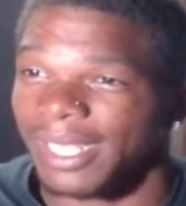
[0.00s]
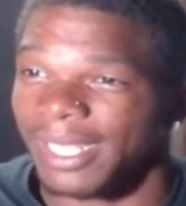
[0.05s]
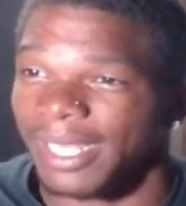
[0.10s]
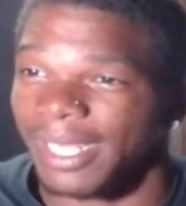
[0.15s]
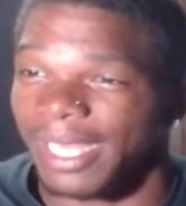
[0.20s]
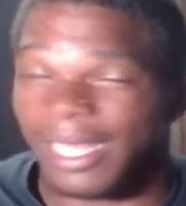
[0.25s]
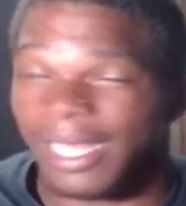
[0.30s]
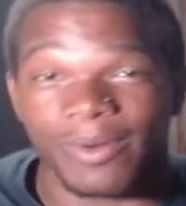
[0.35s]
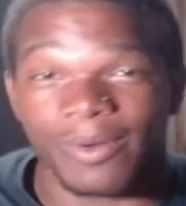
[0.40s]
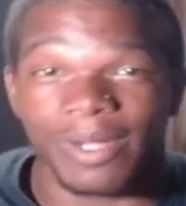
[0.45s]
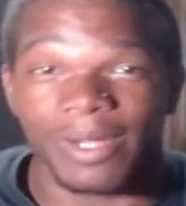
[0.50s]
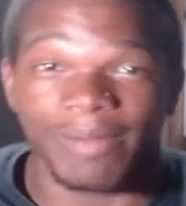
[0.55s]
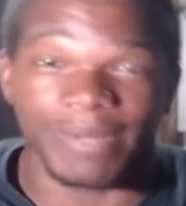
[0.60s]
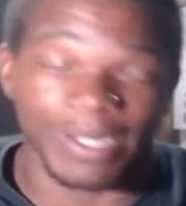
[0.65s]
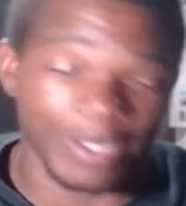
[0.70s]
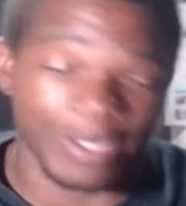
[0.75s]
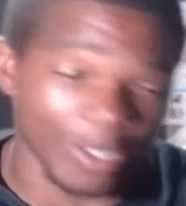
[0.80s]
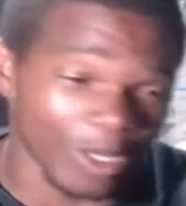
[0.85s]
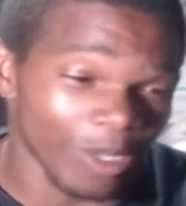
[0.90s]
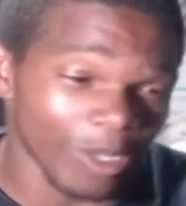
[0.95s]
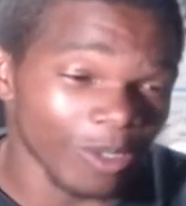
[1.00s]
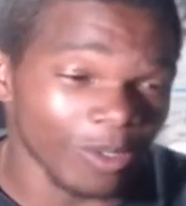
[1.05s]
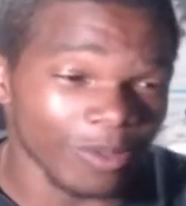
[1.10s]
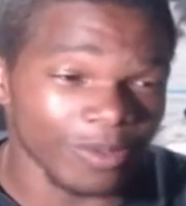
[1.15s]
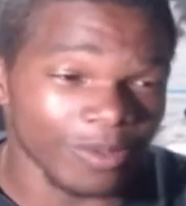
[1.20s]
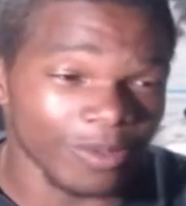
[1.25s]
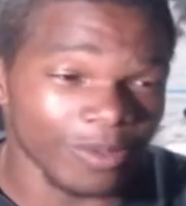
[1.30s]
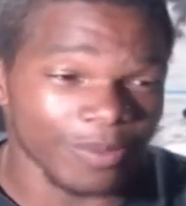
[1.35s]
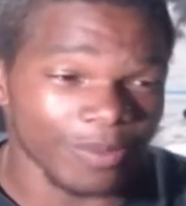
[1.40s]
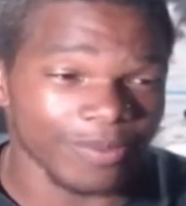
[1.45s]
I don't have a girl.
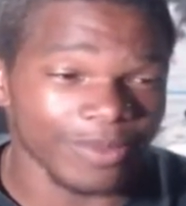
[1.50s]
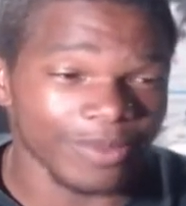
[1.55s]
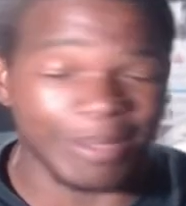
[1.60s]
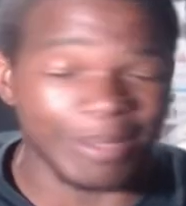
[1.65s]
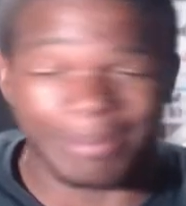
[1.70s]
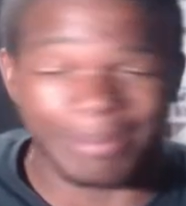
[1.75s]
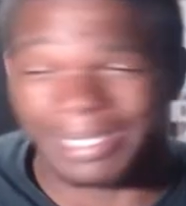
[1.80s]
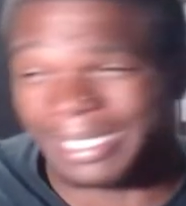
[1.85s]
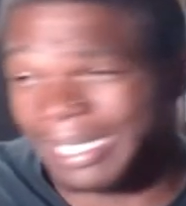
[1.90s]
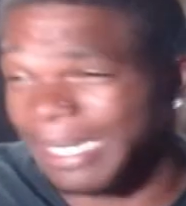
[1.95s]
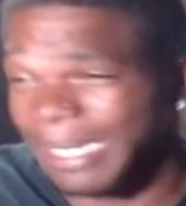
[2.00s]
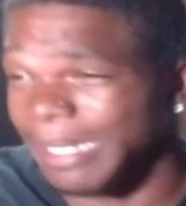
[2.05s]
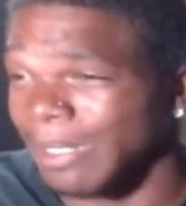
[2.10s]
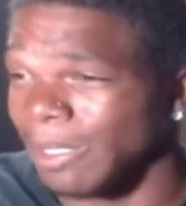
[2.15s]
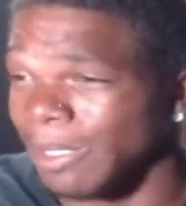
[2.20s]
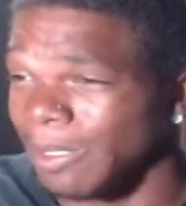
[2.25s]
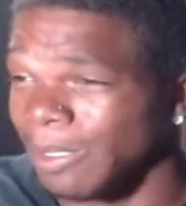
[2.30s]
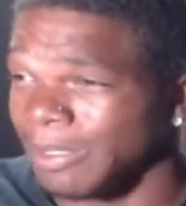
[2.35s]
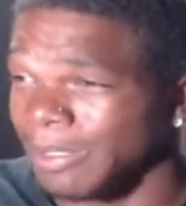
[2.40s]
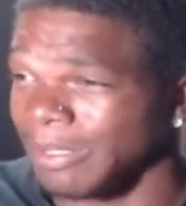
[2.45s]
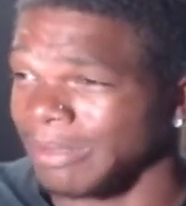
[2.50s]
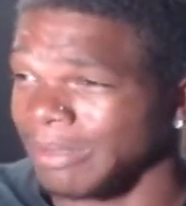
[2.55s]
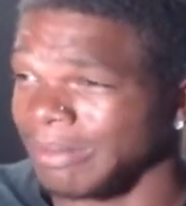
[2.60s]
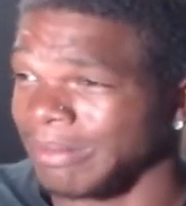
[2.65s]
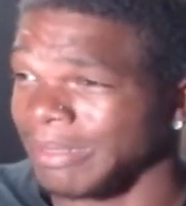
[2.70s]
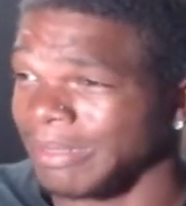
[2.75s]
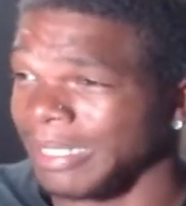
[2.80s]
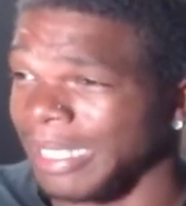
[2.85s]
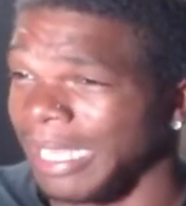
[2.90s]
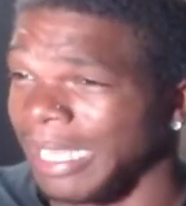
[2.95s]
I'm single.
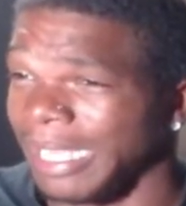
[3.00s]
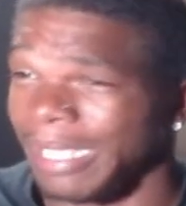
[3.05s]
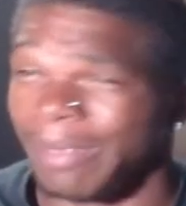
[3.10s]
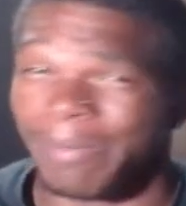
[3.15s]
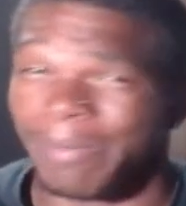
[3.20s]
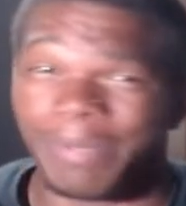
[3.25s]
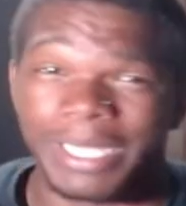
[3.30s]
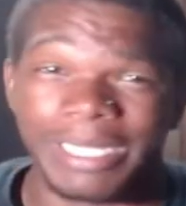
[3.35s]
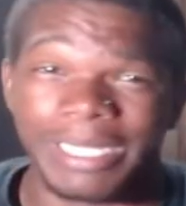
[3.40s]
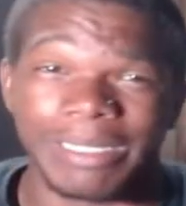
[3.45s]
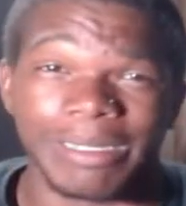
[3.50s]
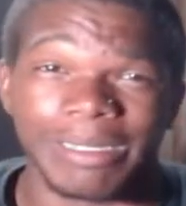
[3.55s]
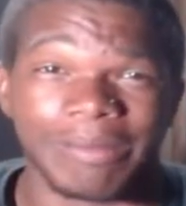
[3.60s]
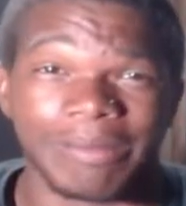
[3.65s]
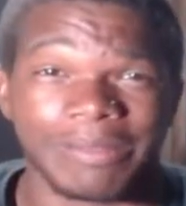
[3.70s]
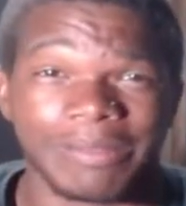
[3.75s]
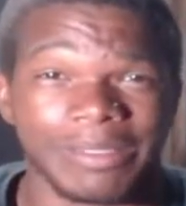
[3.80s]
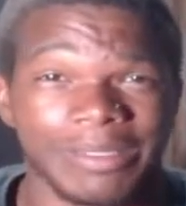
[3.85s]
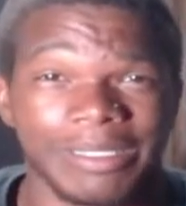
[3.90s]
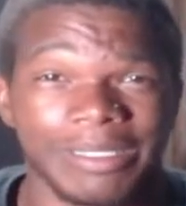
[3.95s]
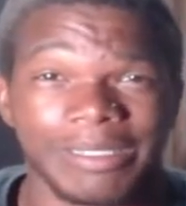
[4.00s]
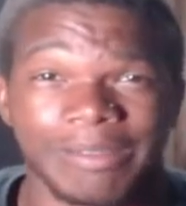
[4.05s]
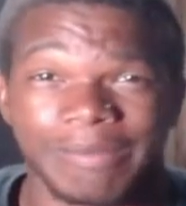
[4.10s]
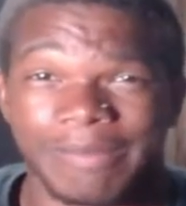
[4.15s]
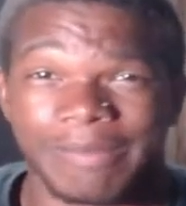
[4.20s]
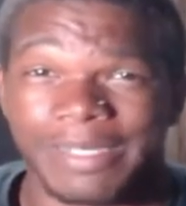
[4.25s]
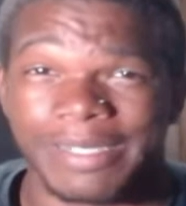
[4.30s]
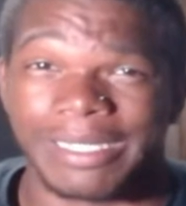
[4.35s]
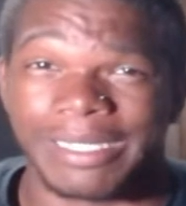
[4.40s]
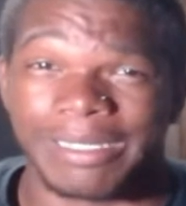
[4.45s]
I keep beating up to these
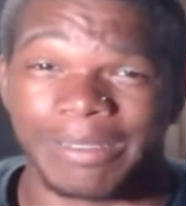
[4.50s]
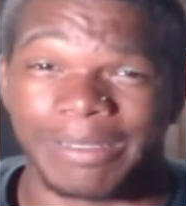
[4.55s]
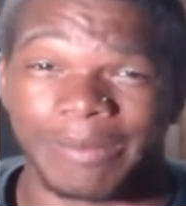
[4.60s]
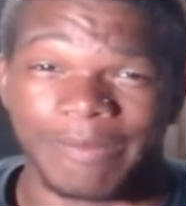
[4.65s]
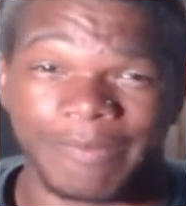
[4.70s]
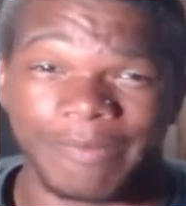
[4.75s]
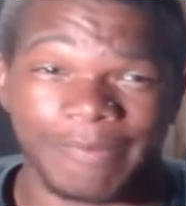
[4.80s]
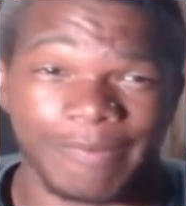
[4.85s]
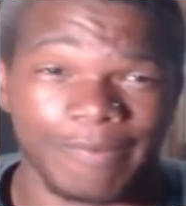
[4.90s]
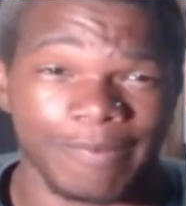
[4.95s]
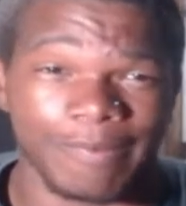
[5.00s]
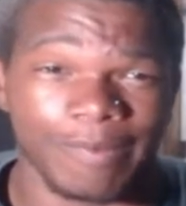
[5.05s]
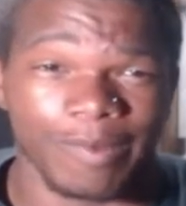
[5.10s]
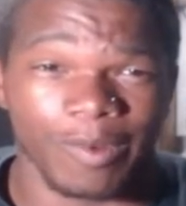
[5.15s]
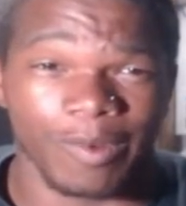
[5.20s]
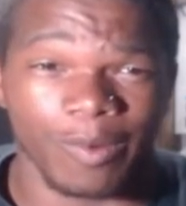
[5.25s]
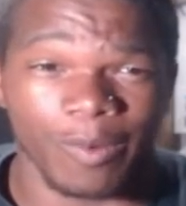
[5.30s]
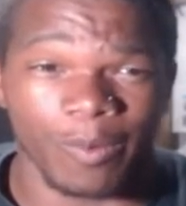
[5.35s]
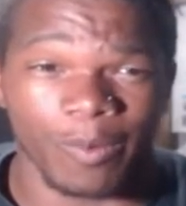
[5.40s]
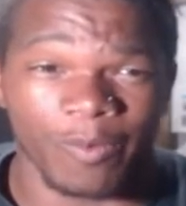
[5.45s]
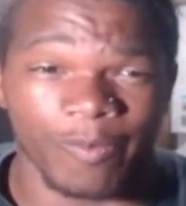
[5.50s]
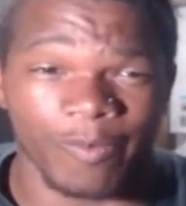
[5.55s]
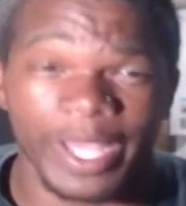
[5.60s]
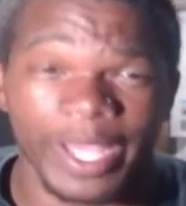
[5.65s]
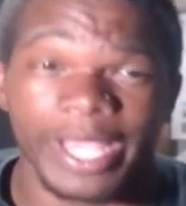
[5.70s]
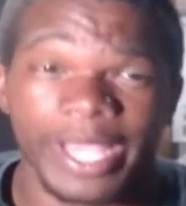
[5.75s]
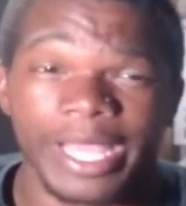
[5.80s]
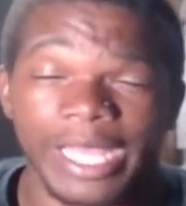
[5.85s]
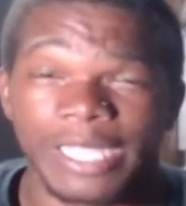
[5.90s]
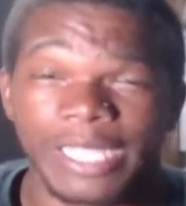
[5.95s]
fucking
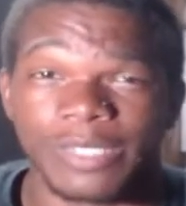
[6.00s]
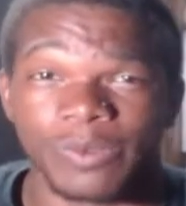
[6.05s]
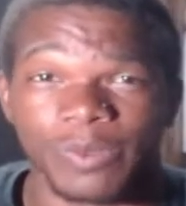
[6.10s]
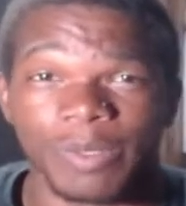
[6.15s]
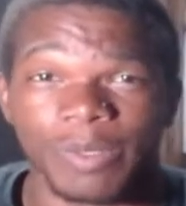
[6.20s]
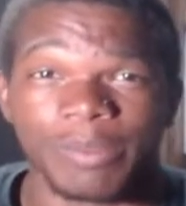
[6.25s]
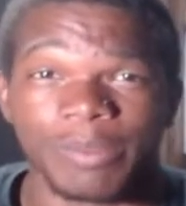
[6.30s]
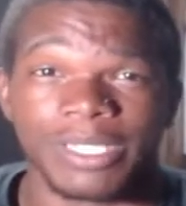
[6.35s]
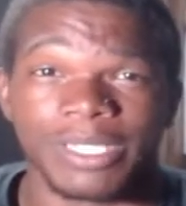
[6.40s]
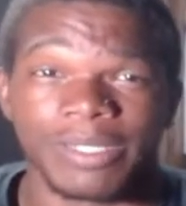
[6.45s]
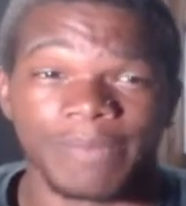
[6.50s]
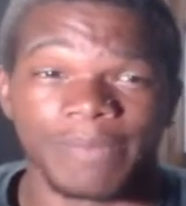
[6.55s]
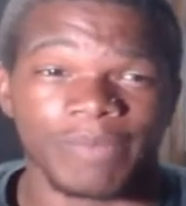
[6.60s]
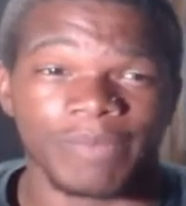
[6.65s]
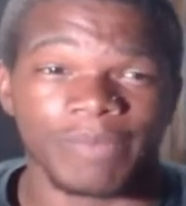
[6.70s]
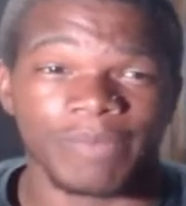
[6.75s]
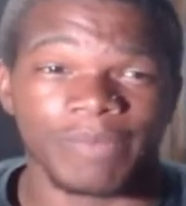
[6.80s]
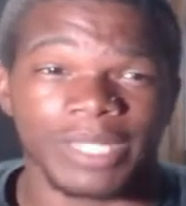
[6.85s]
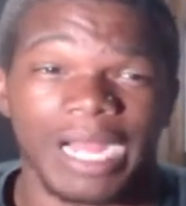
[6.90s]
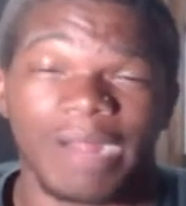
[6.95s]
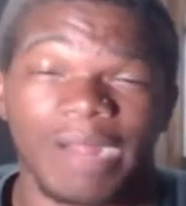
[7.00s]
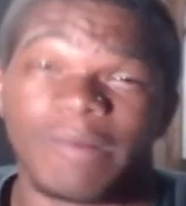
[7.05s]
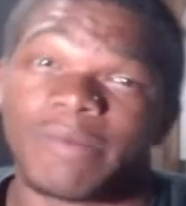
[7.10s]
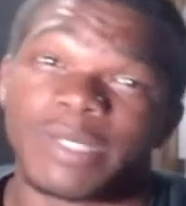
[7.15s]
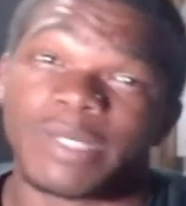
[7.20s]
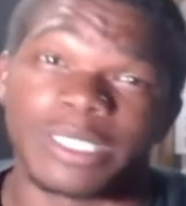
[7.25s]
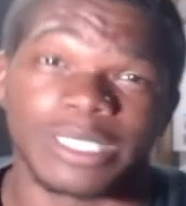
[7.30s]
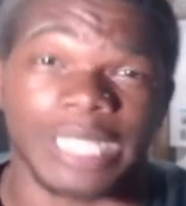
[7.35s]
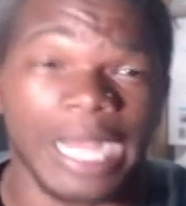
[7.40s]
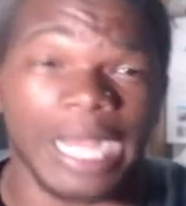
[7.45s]
fake ass women. I
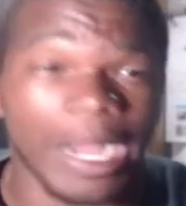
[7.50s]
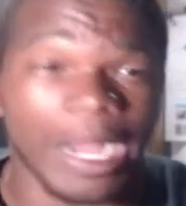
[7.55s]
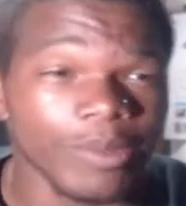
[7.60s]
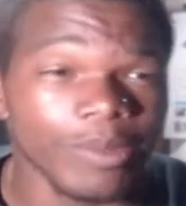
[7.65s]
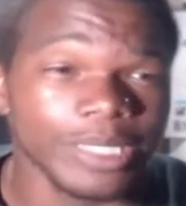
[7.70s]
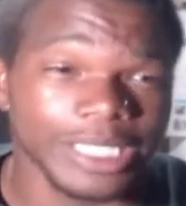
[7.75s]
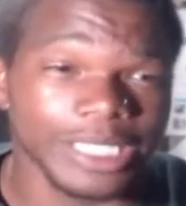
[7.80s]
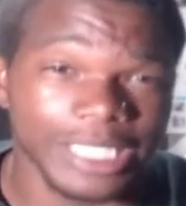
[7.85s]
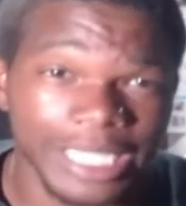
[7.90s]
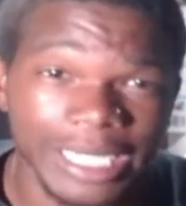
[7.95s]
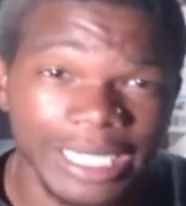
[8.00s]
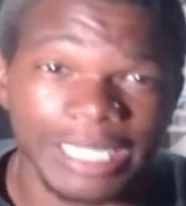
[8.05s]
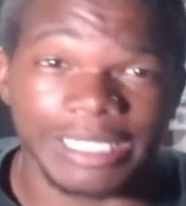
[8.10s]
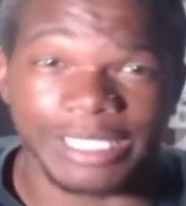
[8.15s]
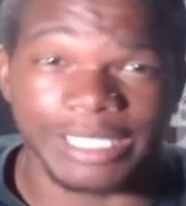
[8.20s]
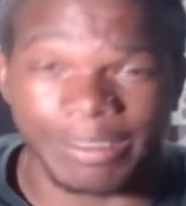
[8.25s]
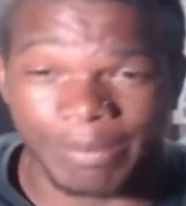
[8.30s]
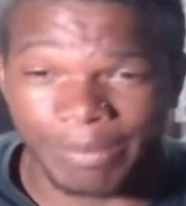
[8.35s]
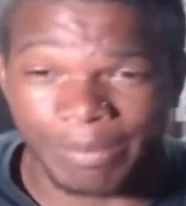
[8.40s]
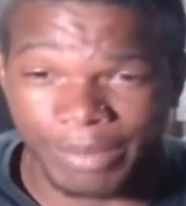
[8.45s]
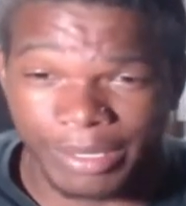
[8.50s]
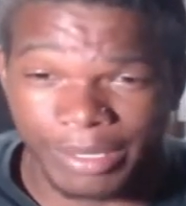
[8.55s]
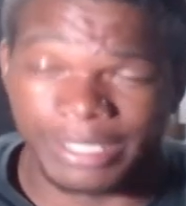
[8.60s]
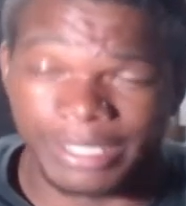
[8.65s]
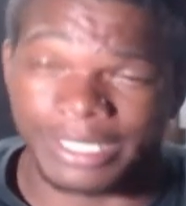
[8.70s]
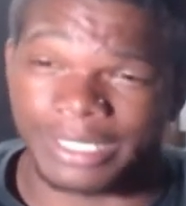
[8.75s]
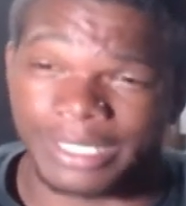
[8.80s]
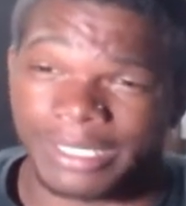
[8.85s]
wish I was getting some puss.